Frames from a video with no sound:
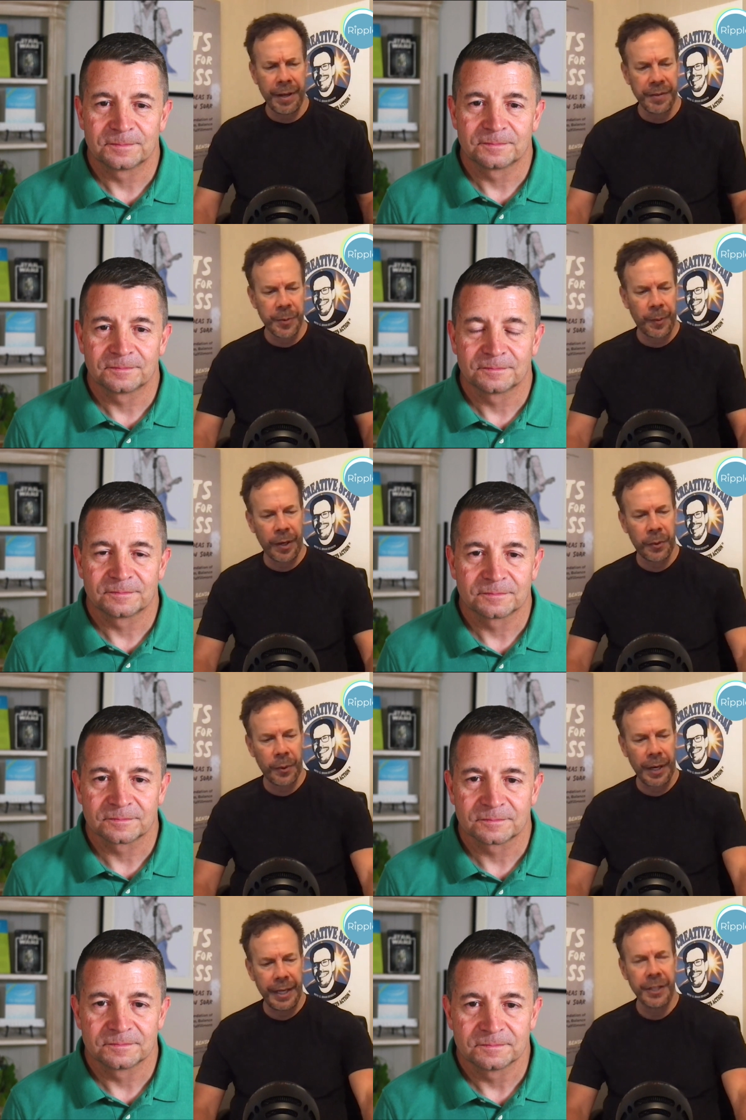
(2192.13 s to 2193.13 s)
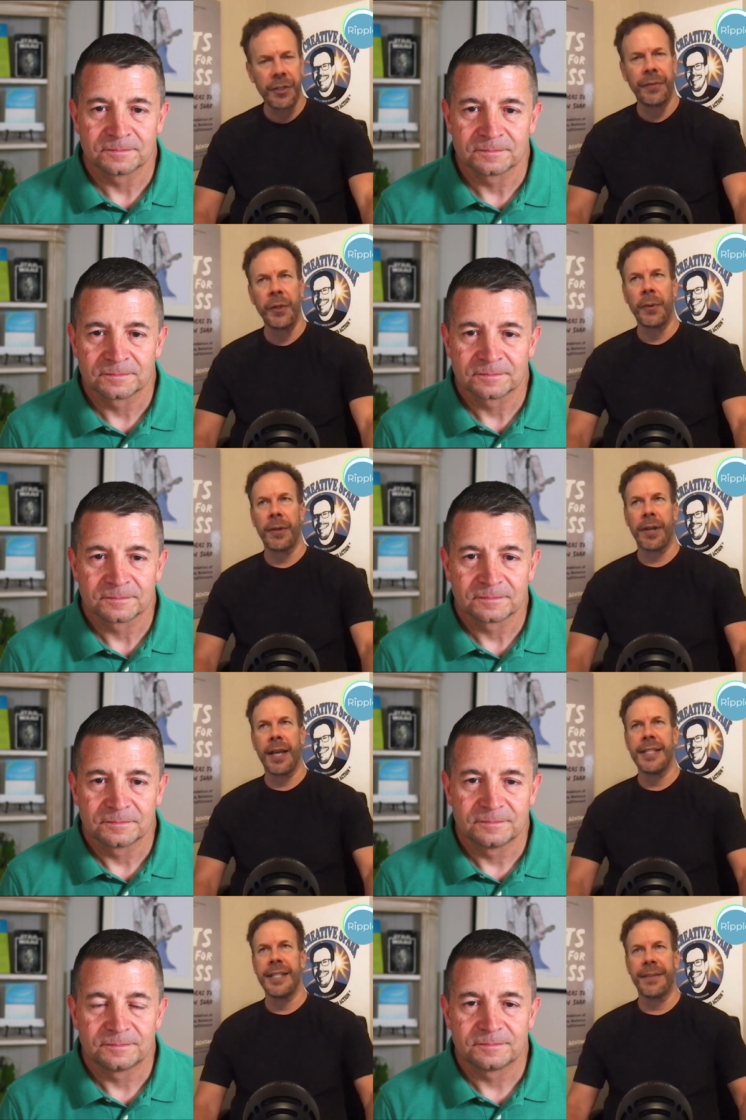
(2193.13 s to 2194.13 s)
Speaker 1: spark where i interview all kinds of
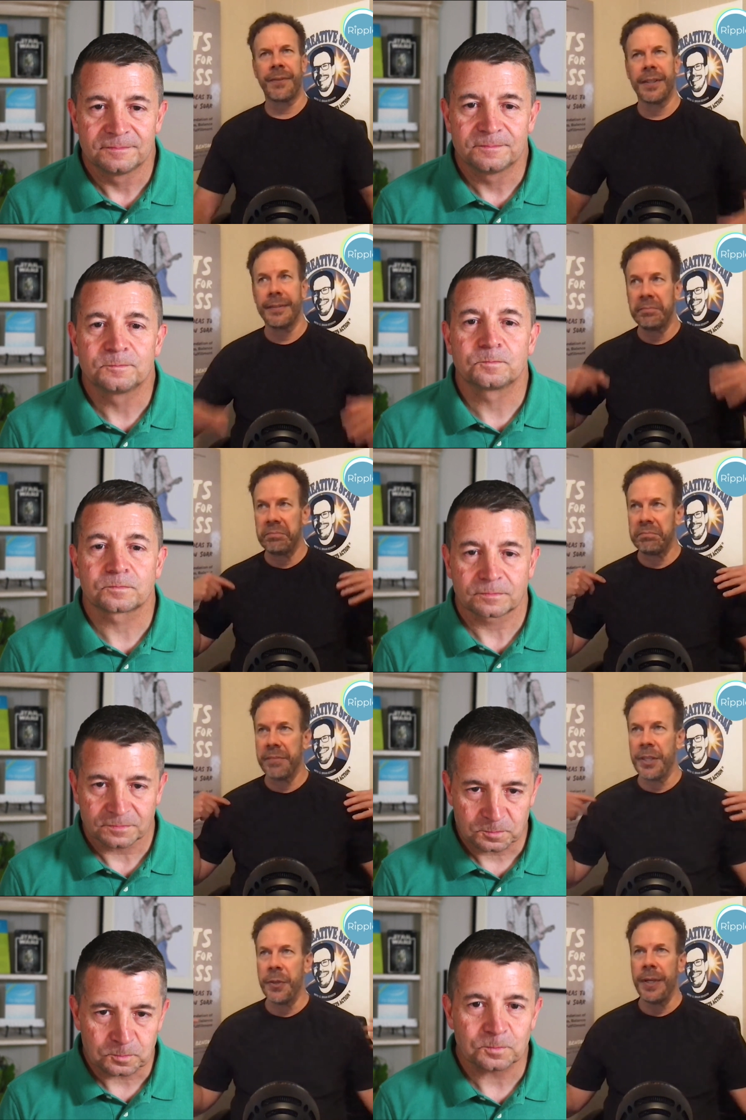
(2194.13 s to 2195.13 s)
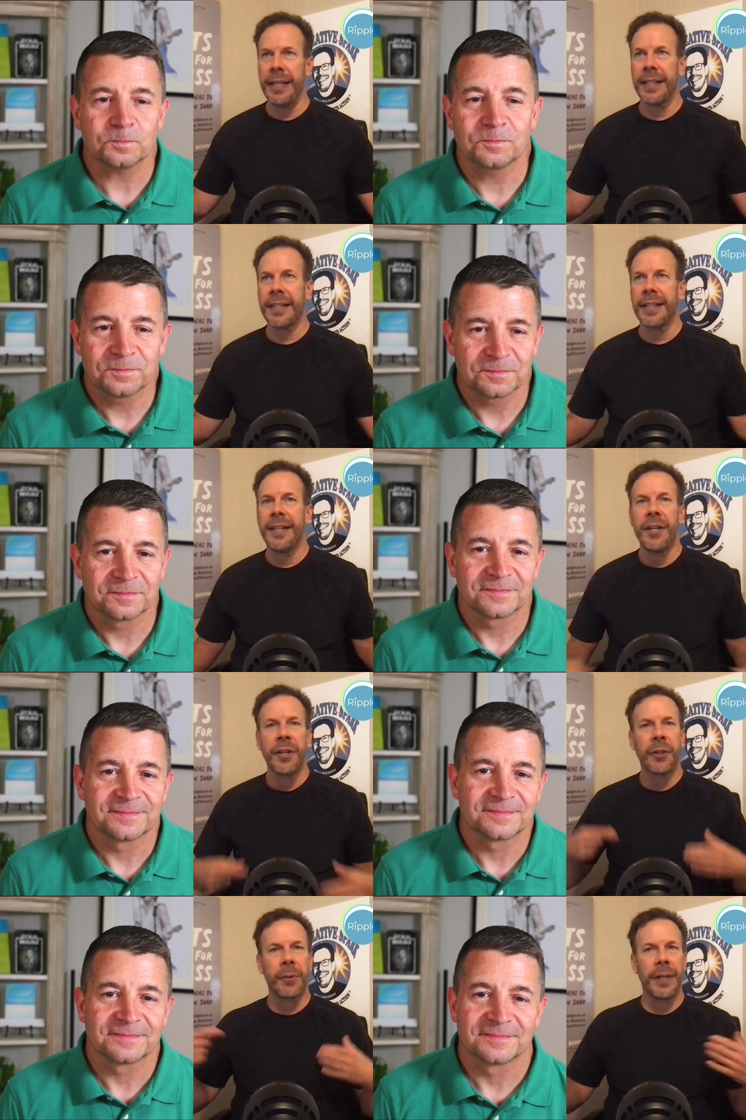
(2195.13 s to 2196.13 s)
different unique
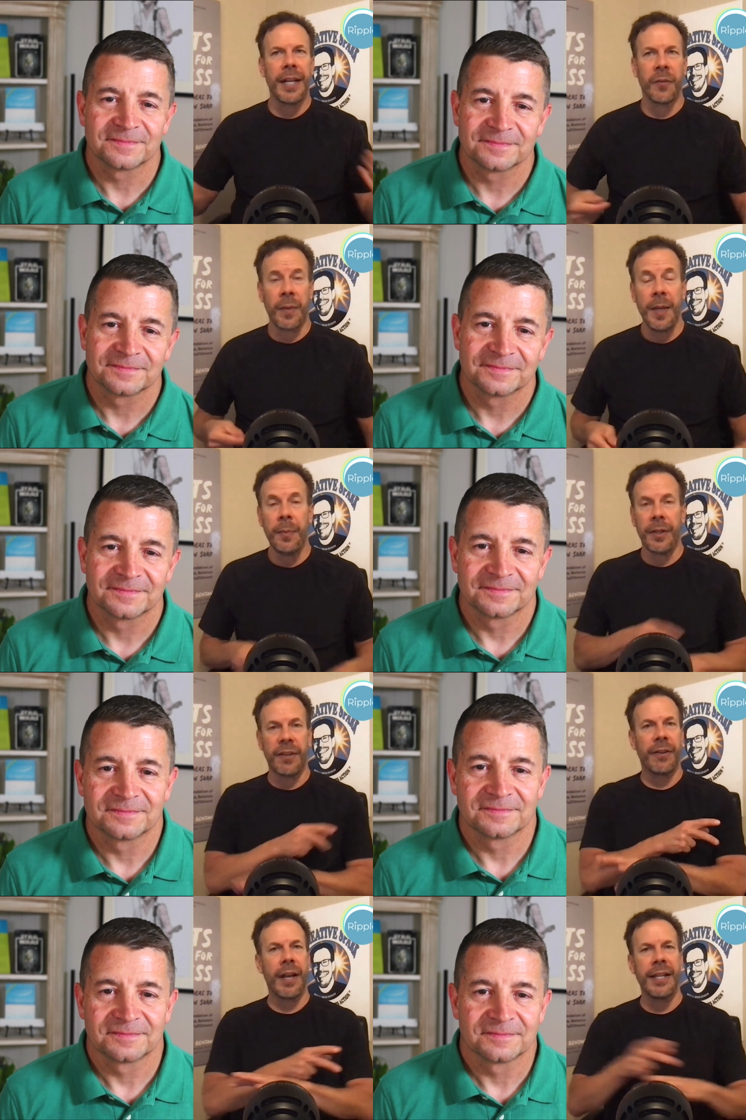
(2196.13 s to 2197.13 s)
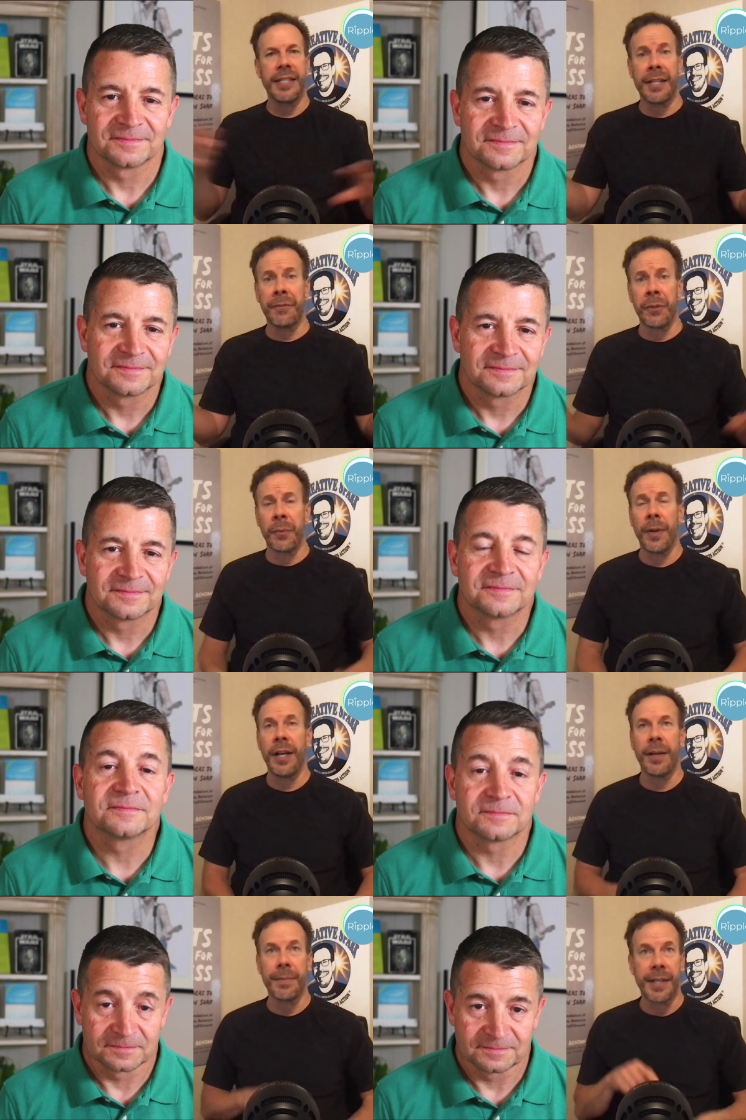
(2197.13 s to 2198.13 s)
creative people in all kinds of different
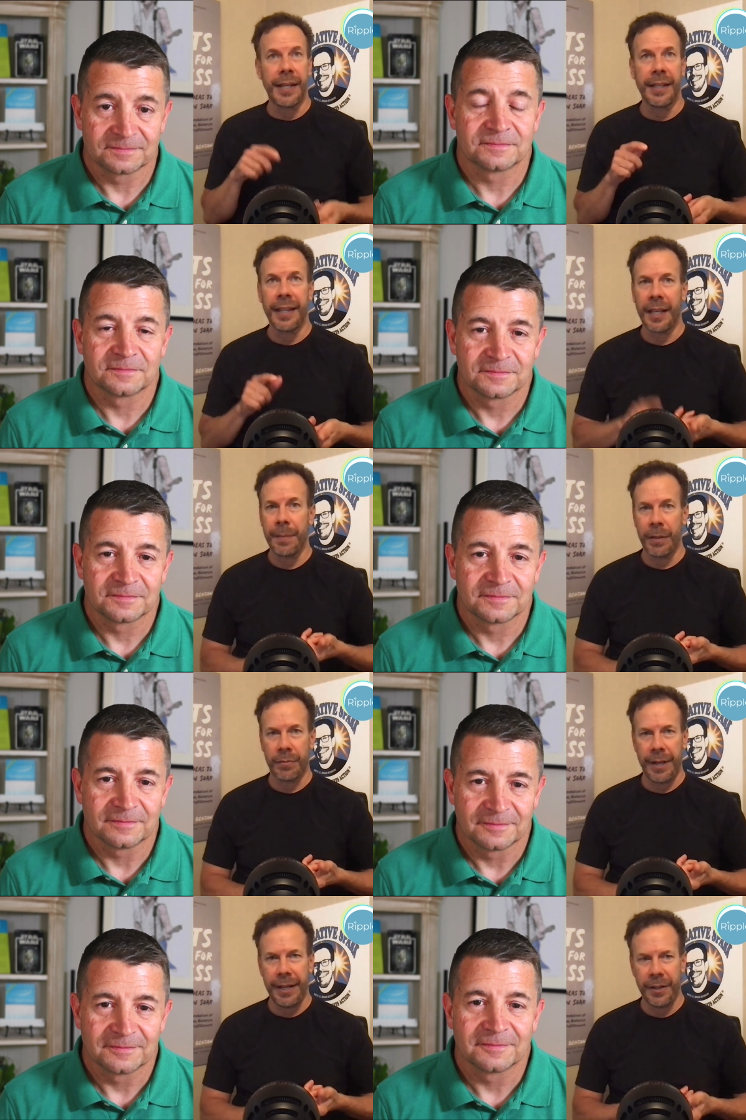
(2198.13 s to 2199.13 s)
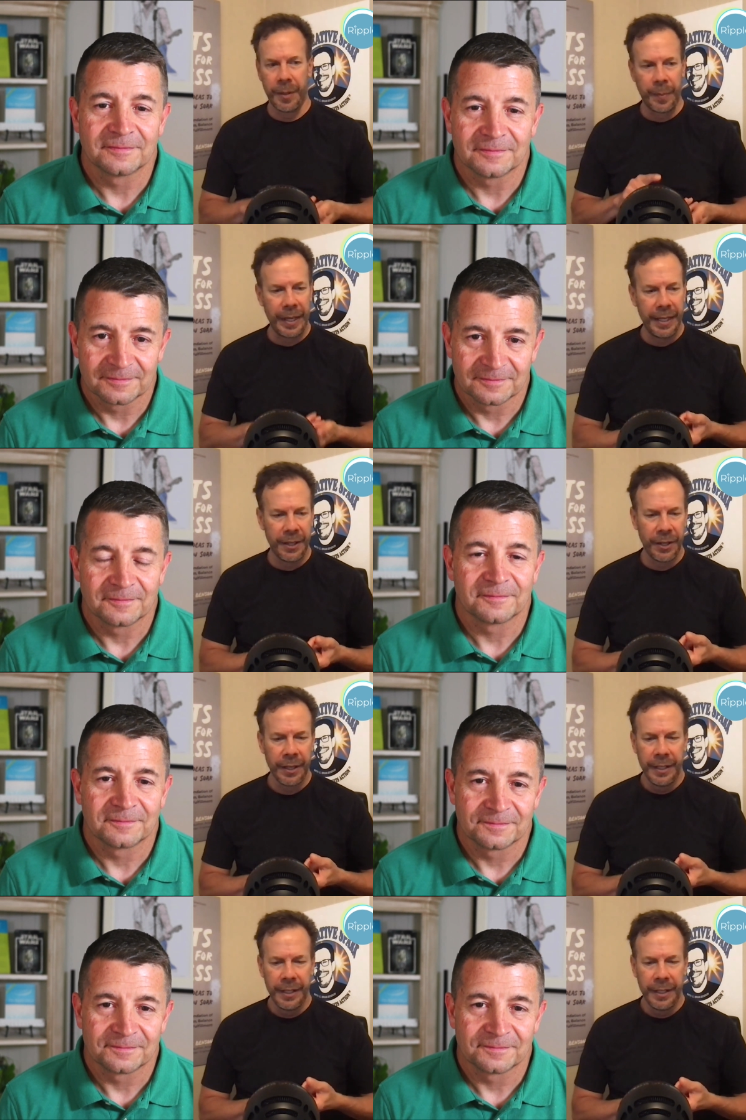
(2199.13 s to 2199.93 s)
realms they, they could be a writer a painter